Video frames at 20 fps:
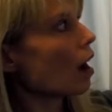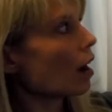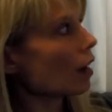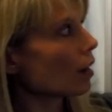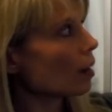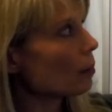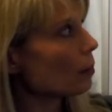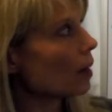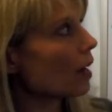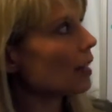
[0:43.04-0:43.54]

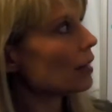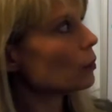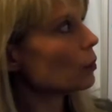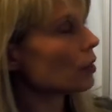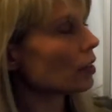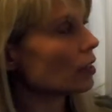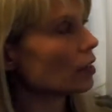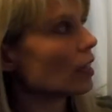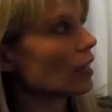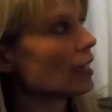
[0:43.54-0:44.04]
combined
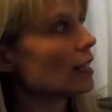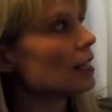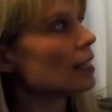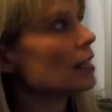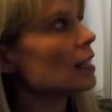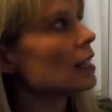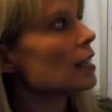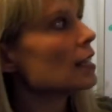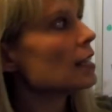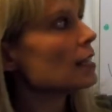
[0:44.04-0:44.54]
with light
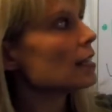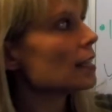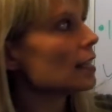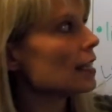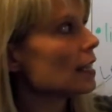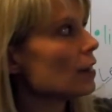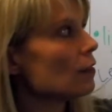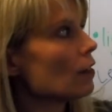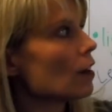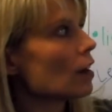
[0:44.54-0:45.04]
to
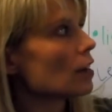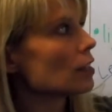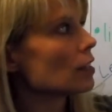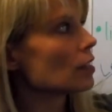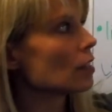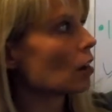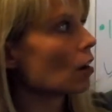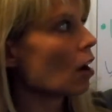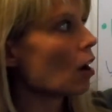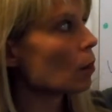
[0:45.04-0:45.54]
give us
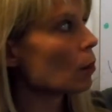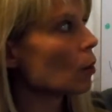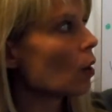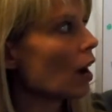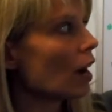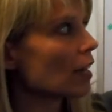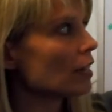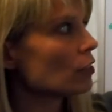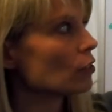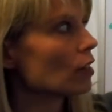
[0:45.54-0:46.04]
a
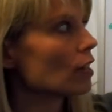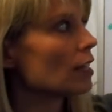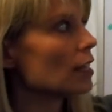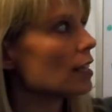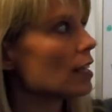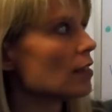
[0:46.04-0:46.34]
carbohydrate.